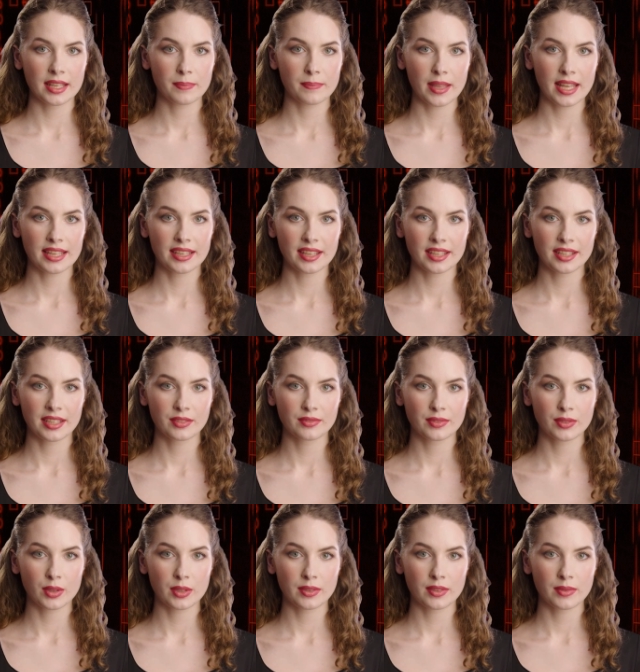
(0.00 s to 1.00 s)
The emergence of
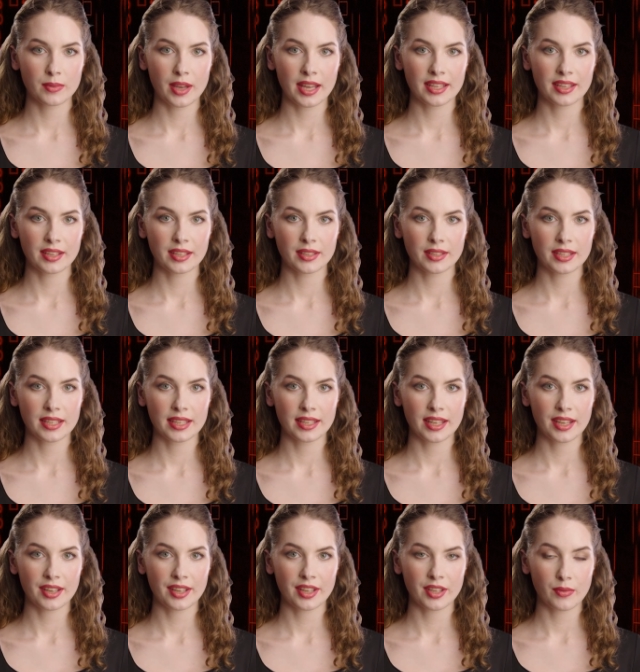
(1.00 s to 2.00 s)
new threats,
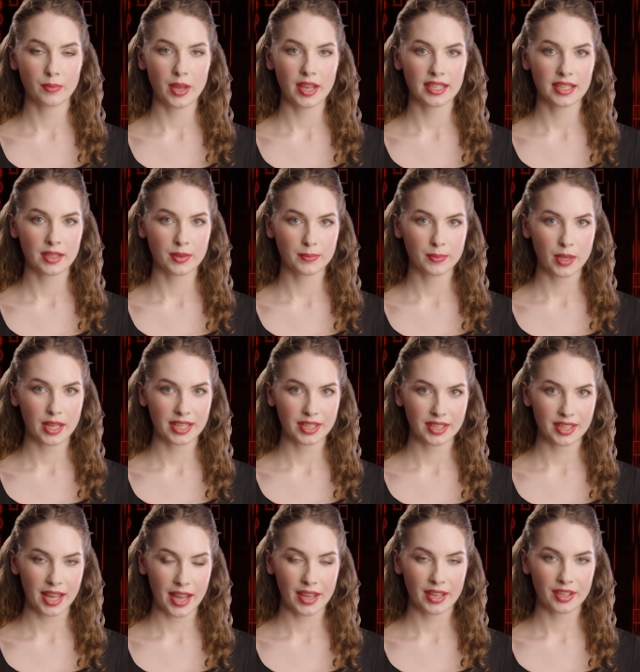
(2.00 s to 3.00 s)
such as ransomware
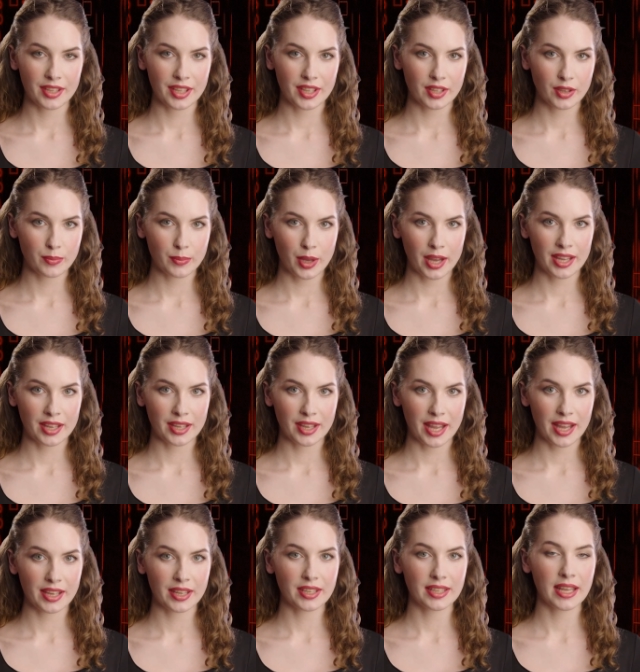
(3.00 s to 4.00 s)
attacks and supply
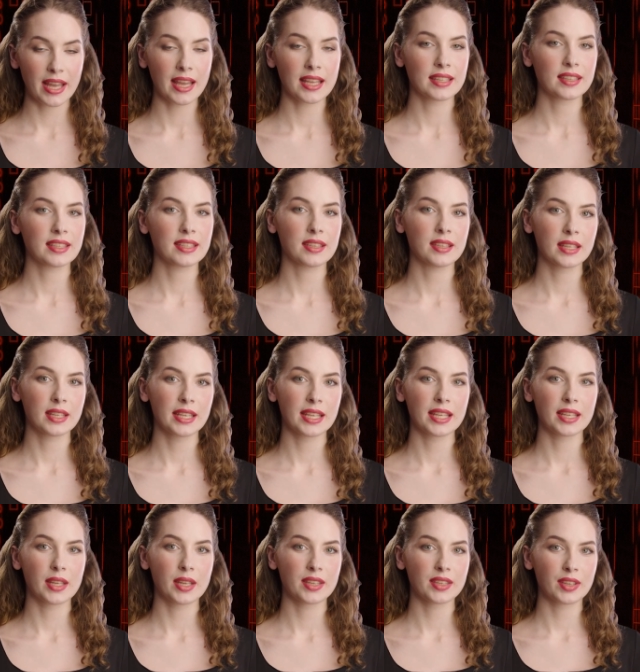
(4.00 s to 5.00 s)
chain attacks,
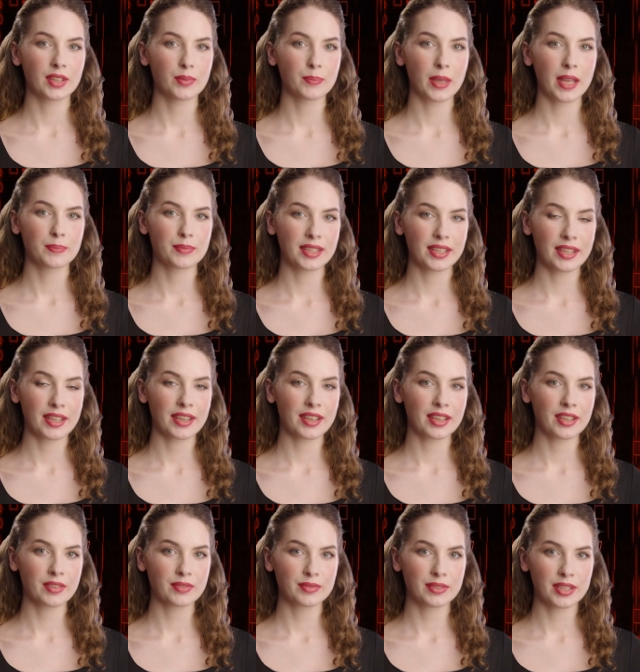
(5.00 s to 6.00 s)
can also rapidly
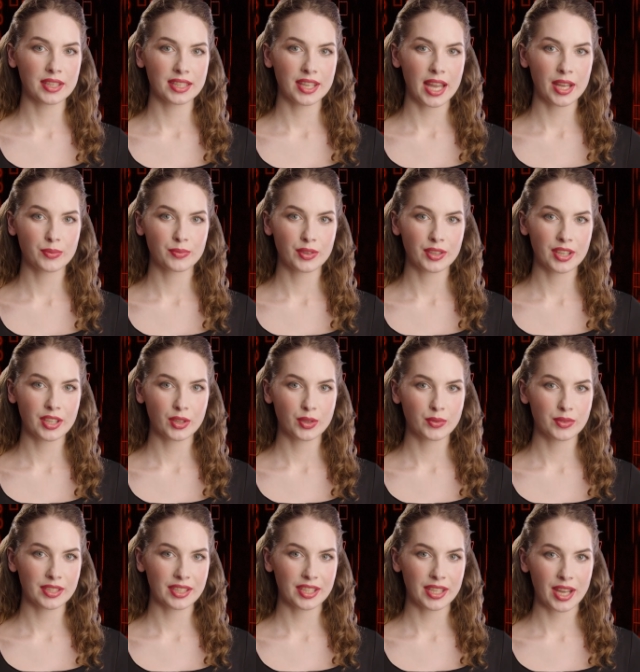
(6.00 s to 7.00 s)
shift the
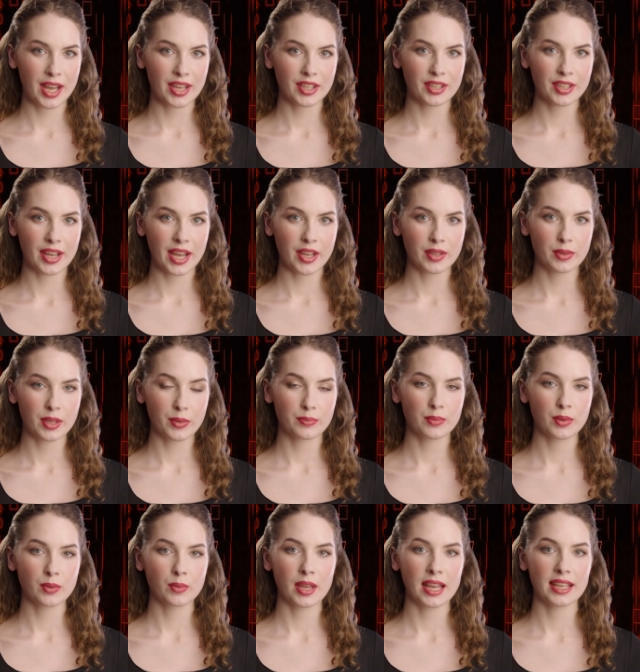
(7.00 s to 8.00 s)
cybersecurity landscape and
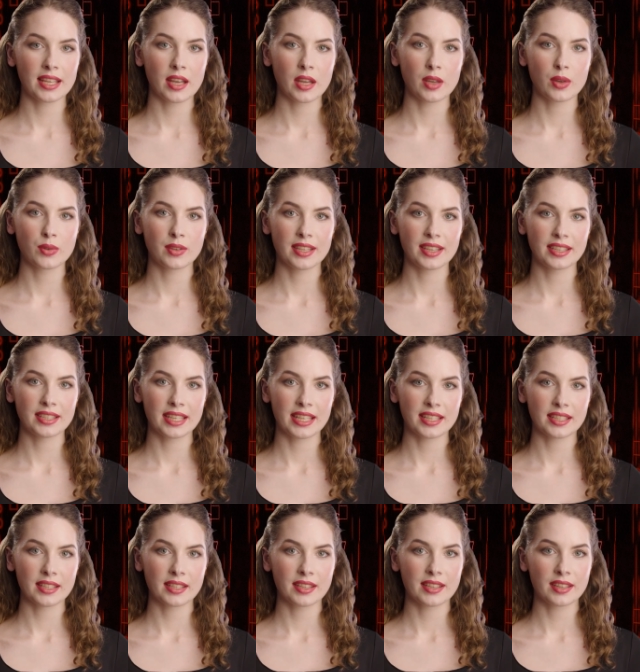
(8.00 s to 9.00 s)
require
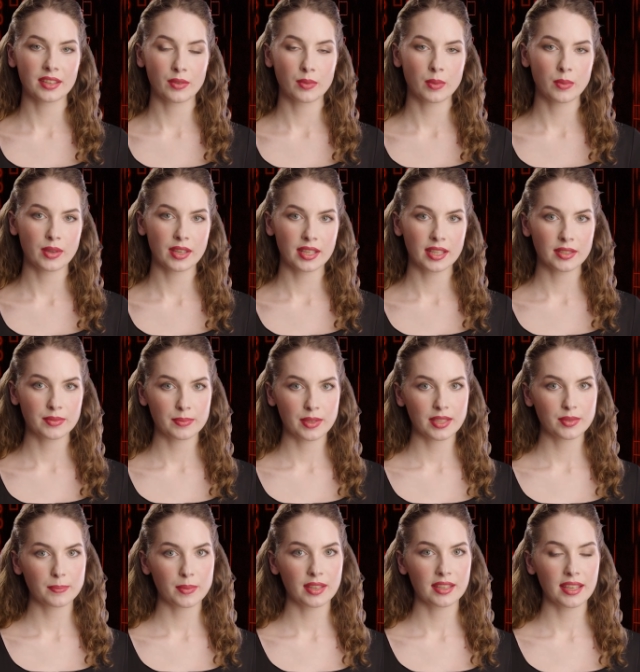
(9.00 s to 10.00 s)
organizations to quickly
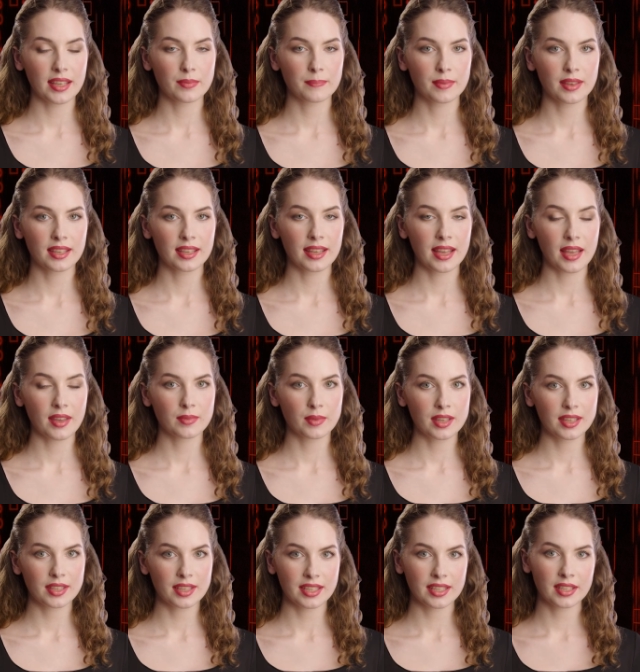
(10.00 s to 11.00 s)
respond to mitigate
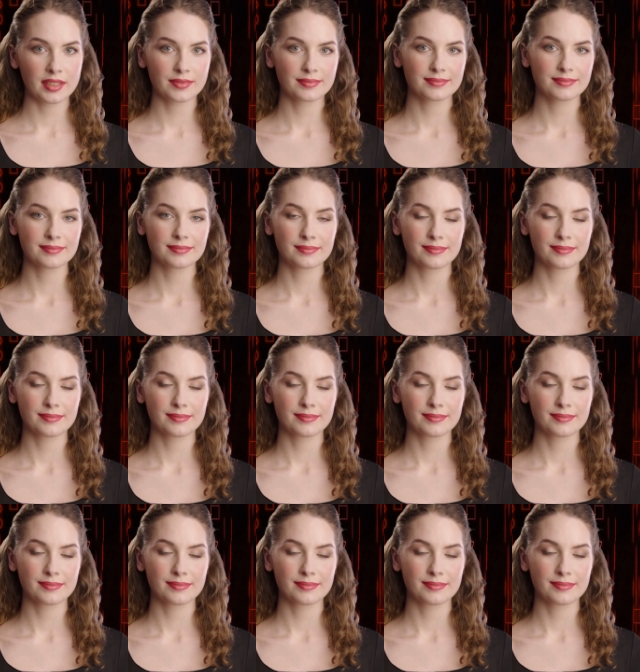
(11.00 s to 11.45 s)
risks.